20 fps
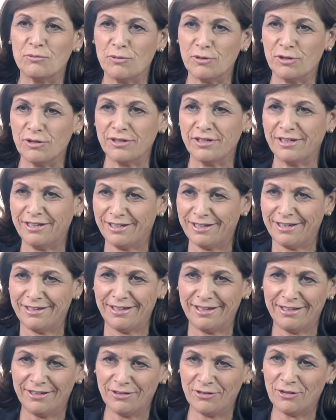work
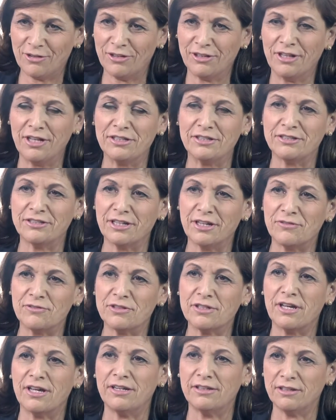on the
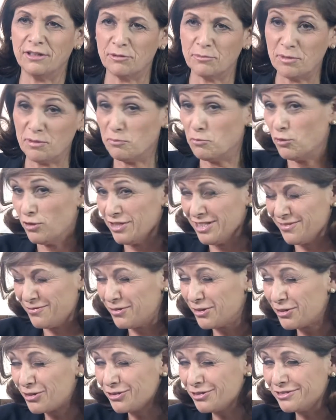legislative side a little bit more
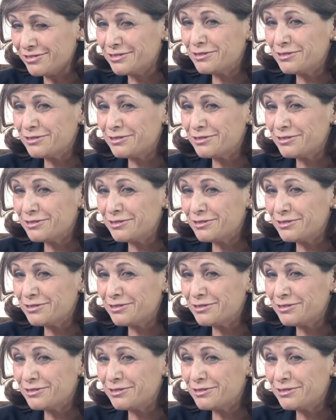difficult?